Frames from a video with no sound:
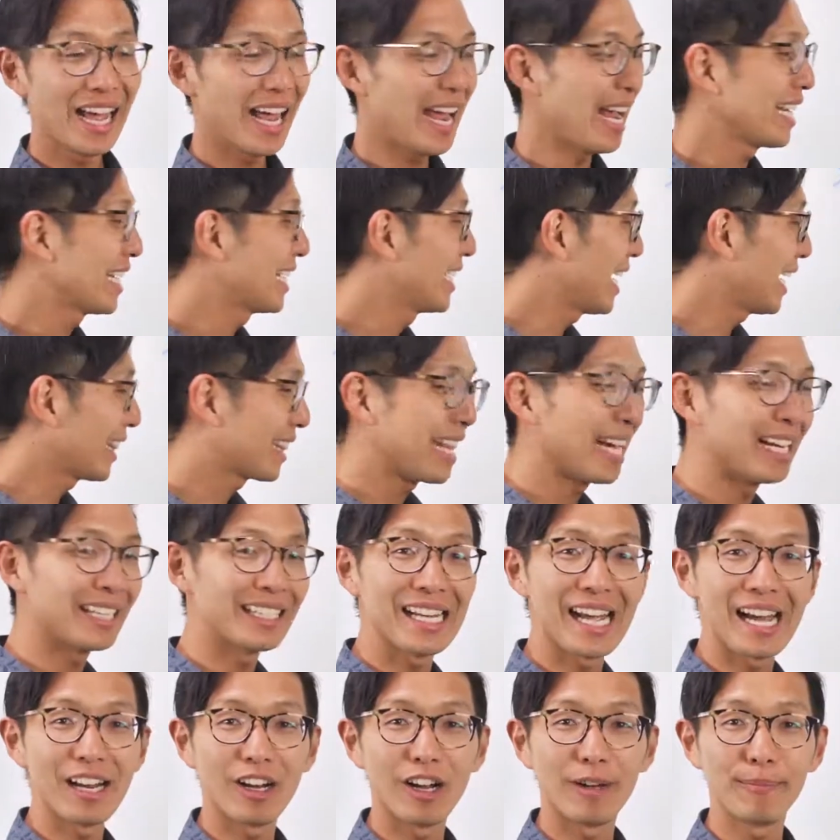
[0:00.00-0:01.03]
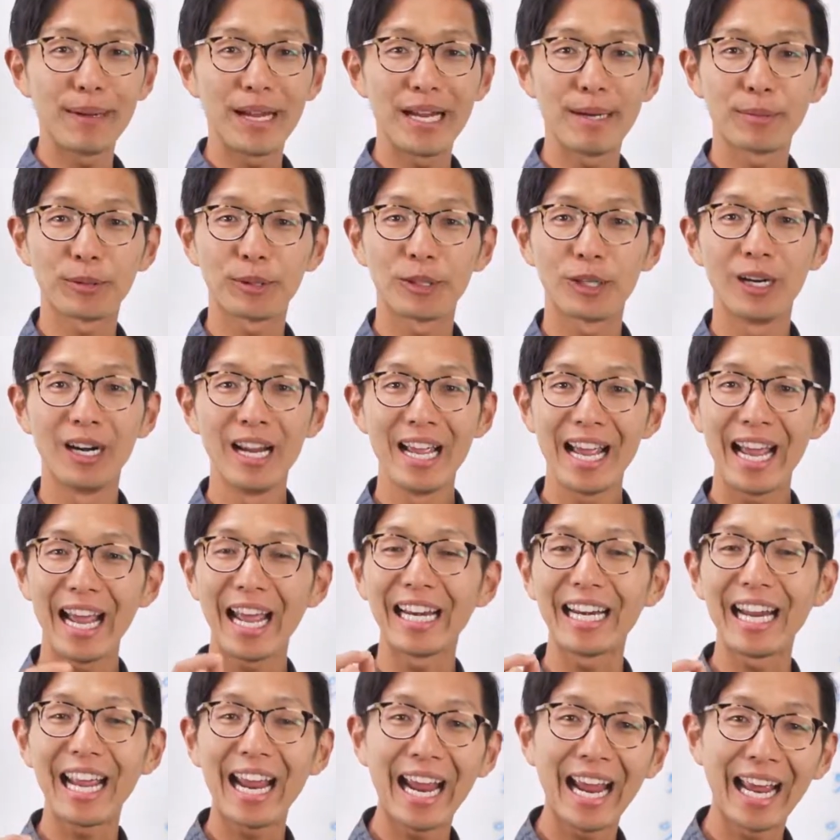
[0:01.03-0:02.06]
and get that down on paper
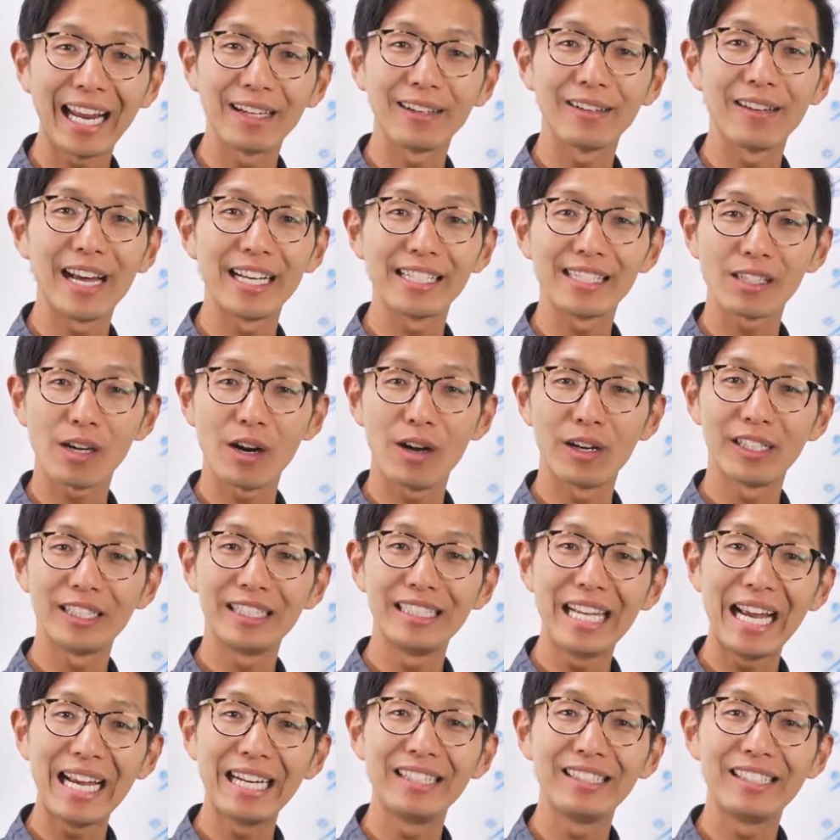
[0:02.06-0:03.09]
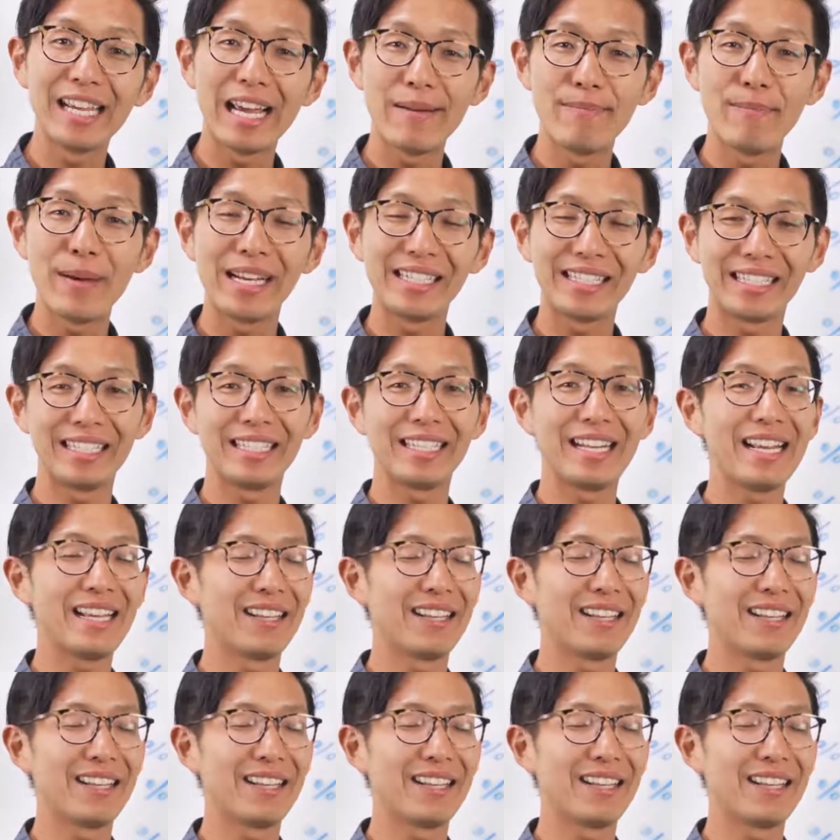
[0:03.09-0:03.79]
and analyze it on a day-to-day basis.